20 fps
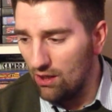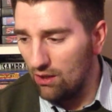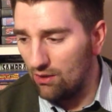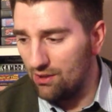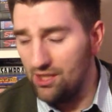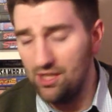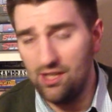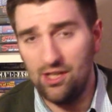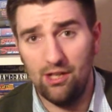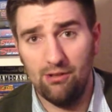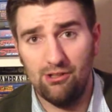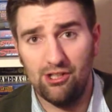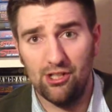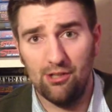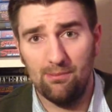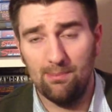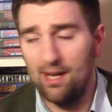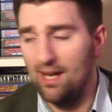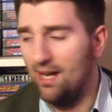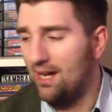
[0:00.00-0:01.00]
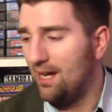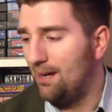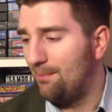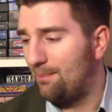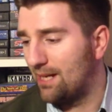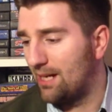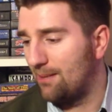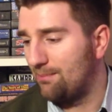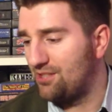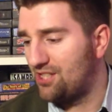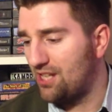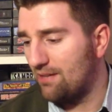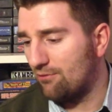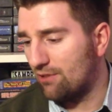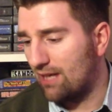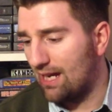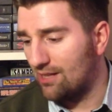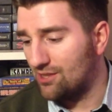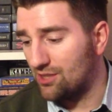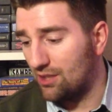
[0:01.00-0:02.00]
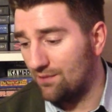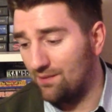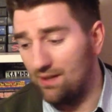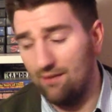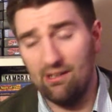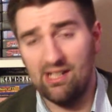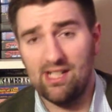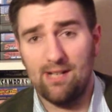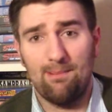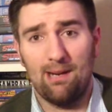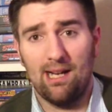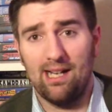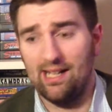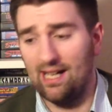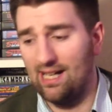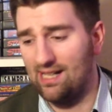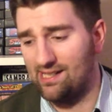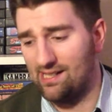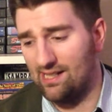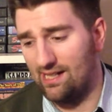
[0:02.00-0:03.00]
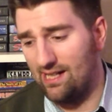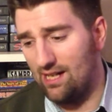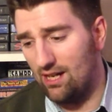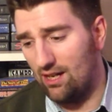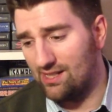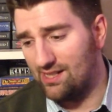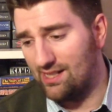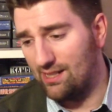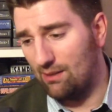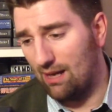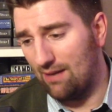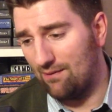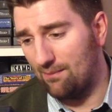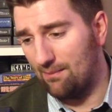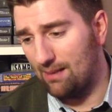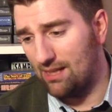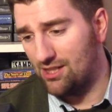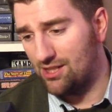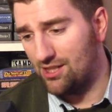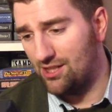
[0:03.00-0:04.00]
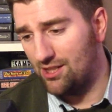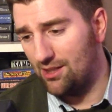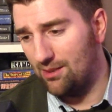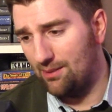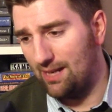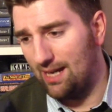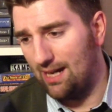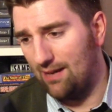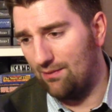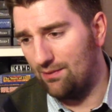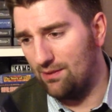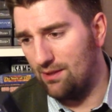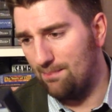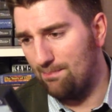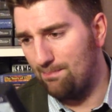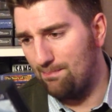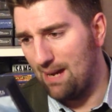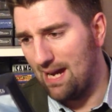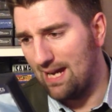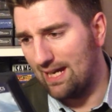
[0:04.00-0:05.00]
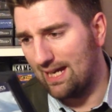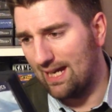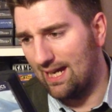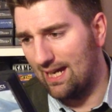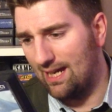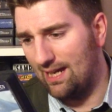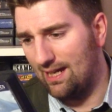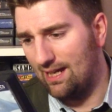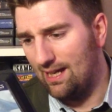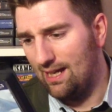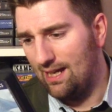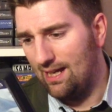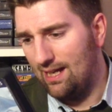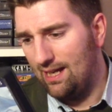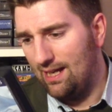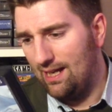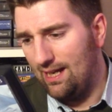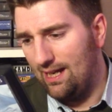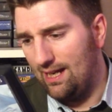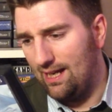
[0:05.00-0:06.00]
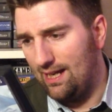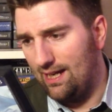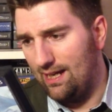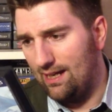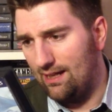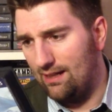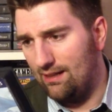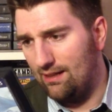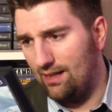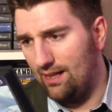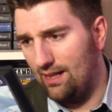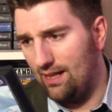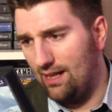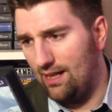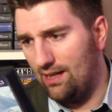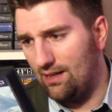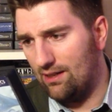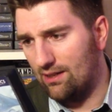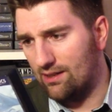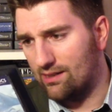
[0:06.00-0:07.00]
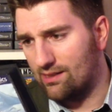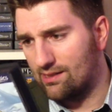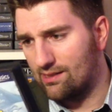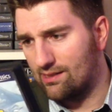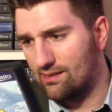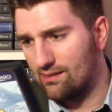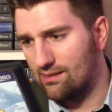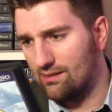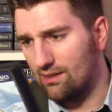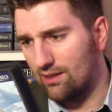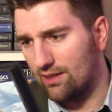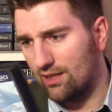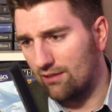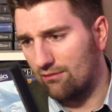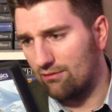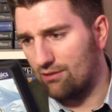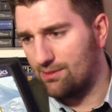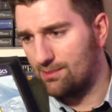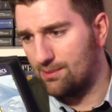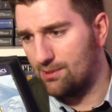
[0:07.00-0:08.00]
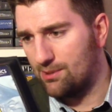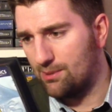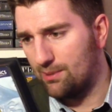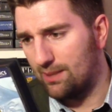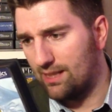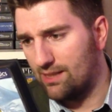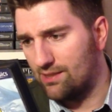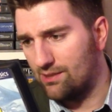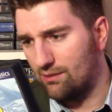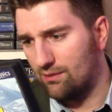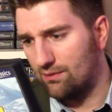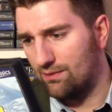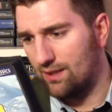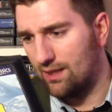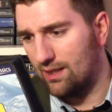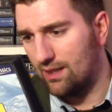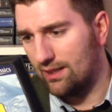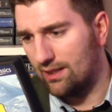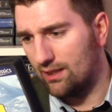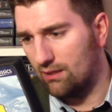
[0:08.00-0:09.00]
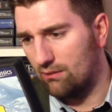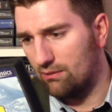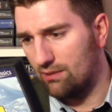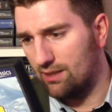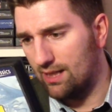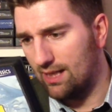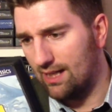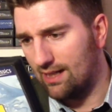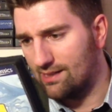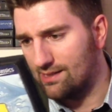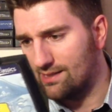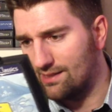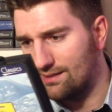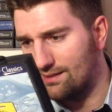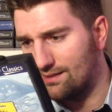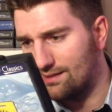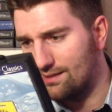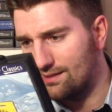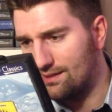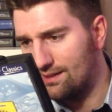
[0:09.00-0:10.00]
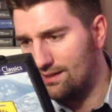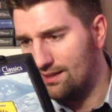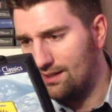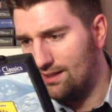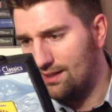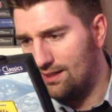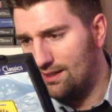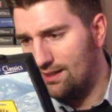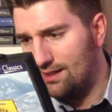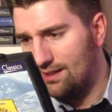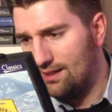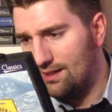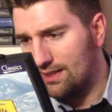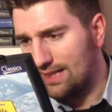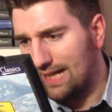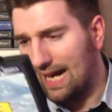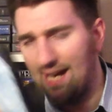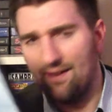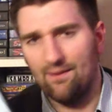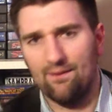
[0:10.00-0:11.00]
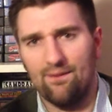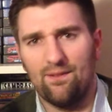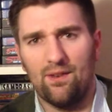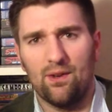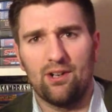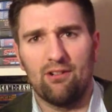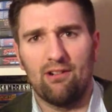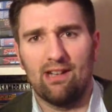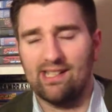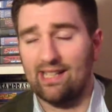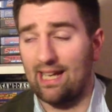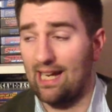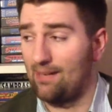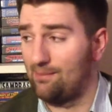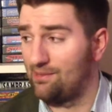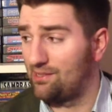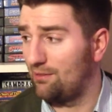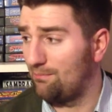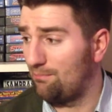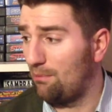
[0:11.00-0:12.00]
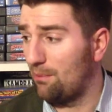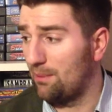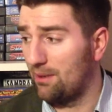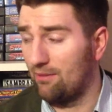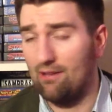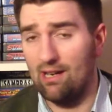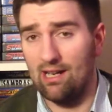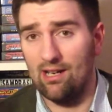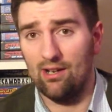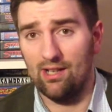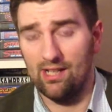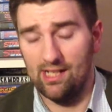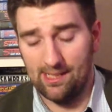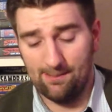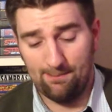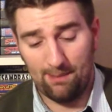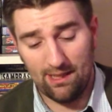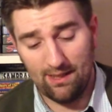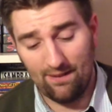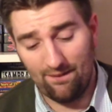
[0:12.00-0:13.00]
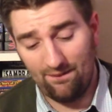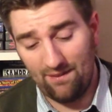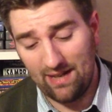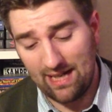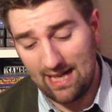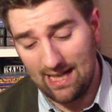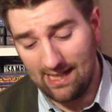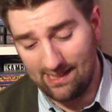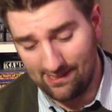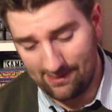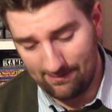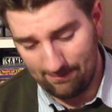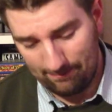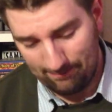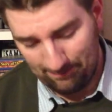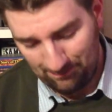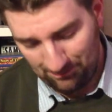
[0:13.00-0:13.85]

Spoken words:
on YouTube. But General Chaos, I've never actually played it actually. I still haven't managed to do it now. From the back here, it looks like a cross between sort of Golden Axe and Cannon Fodder-esque game, so I'll probably really like this. But the thing is,